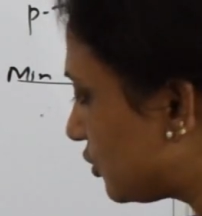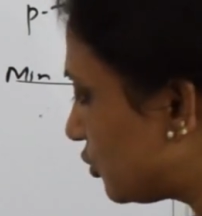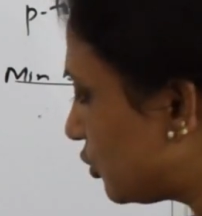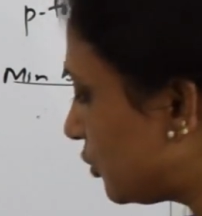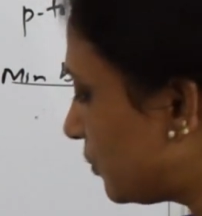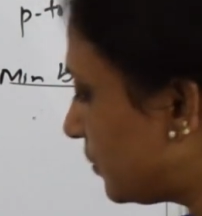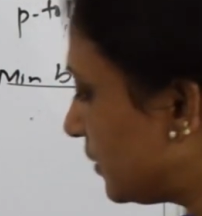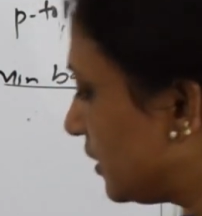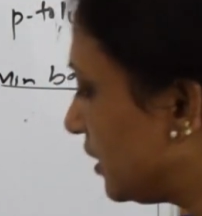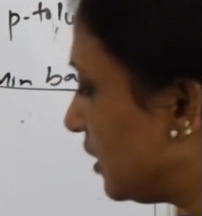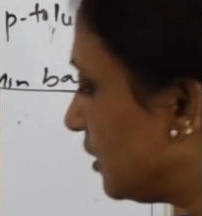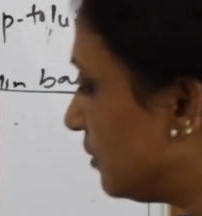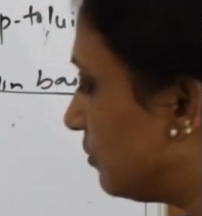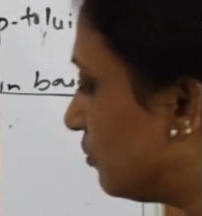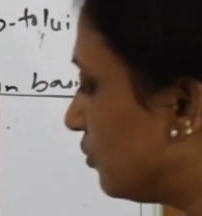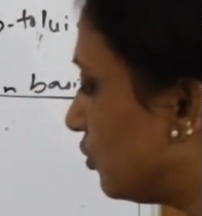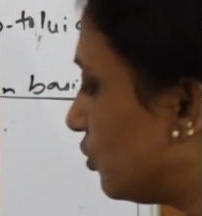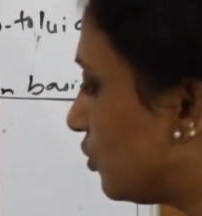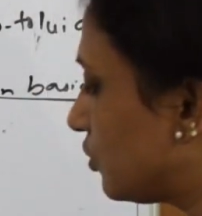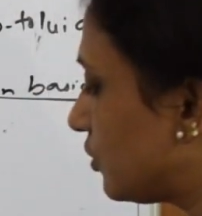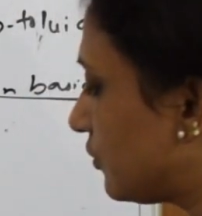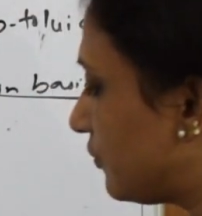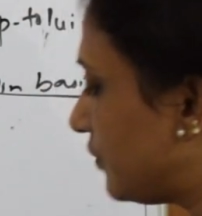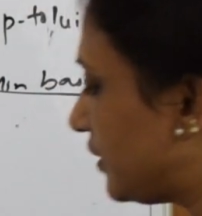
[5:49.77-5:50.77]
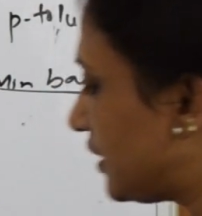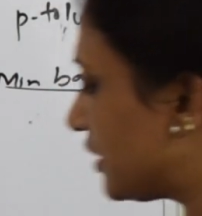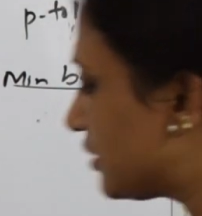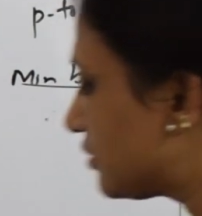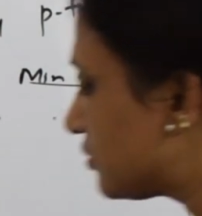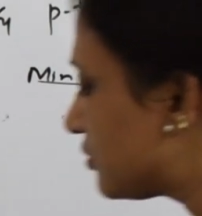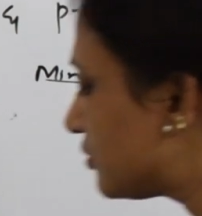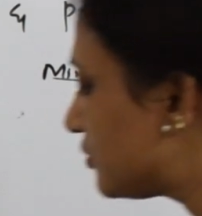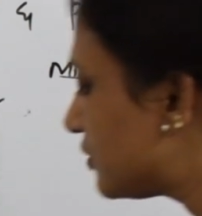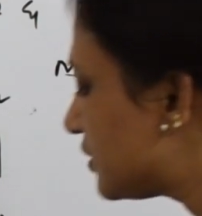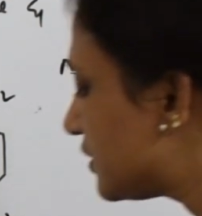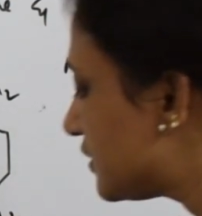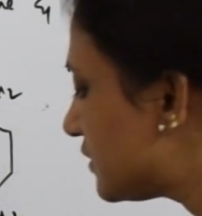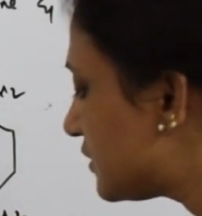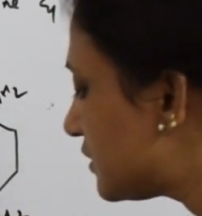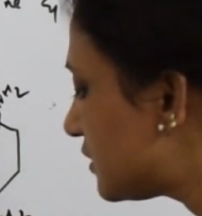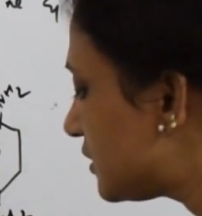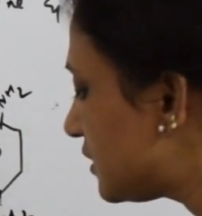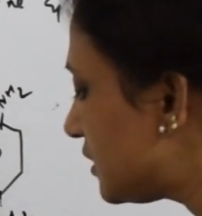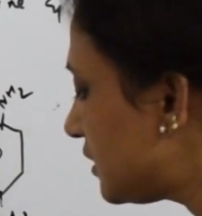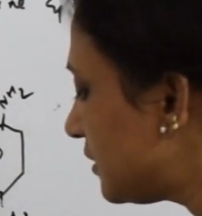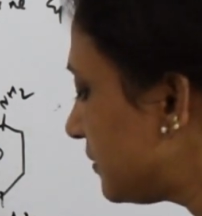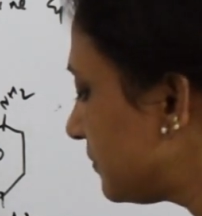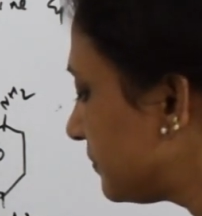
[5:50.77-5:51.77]
group, more of electron
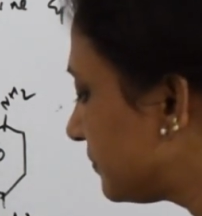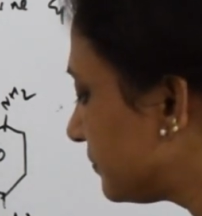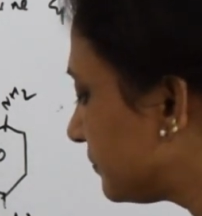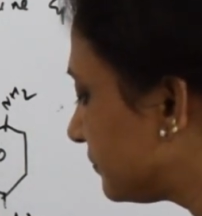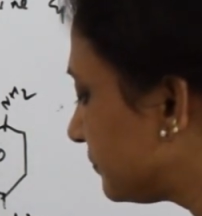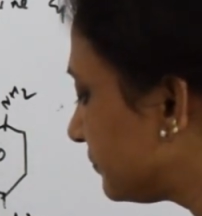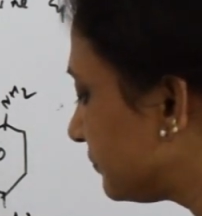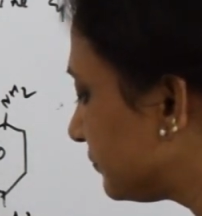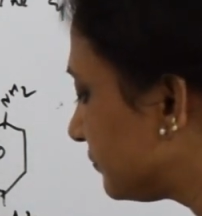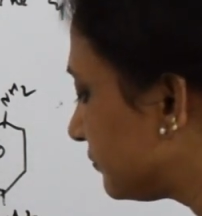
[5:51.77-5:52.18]
density.